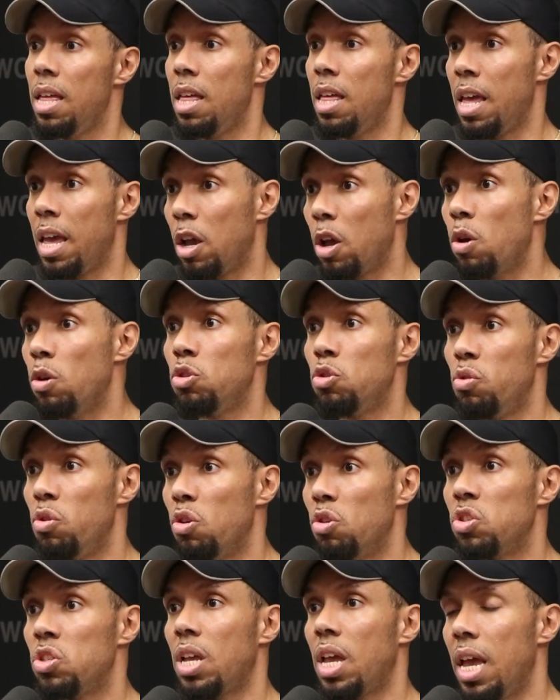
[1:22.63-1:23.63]
it goes through
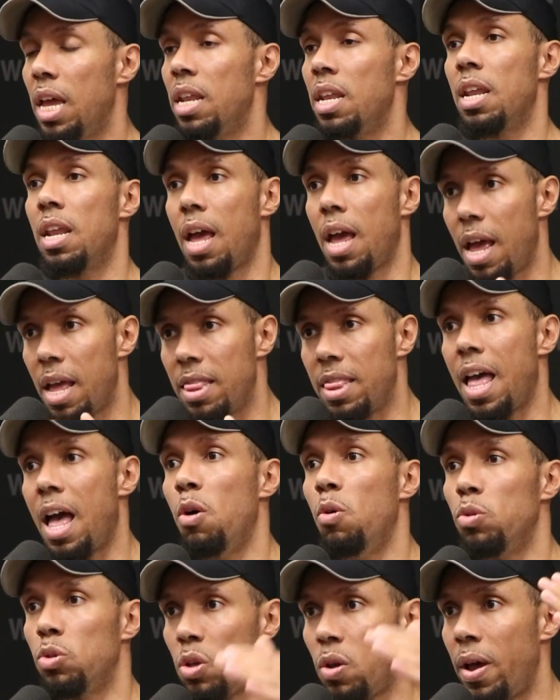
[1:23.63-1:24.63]
your skin and that
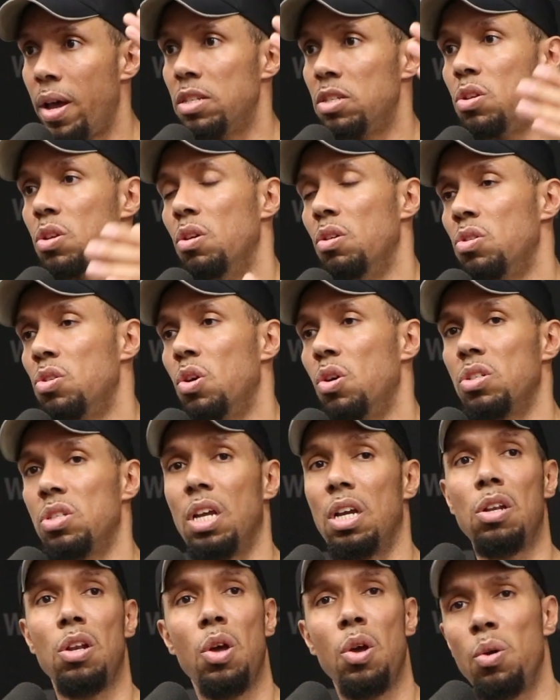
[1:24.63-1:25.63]
also adds to your
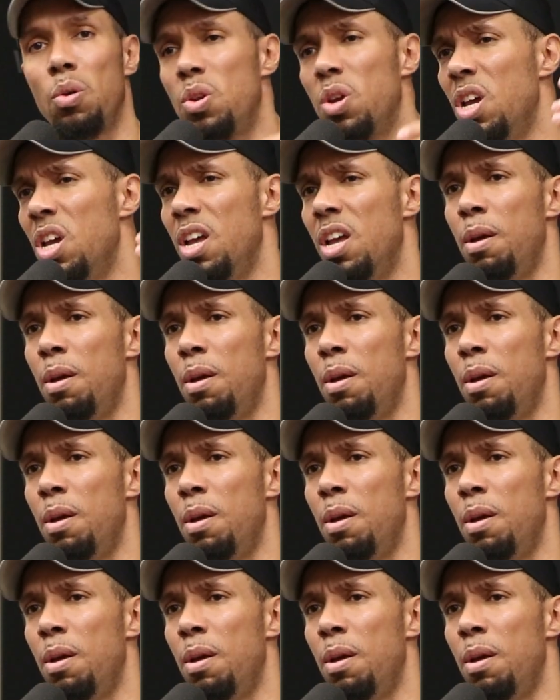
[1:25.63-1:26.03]
toxic load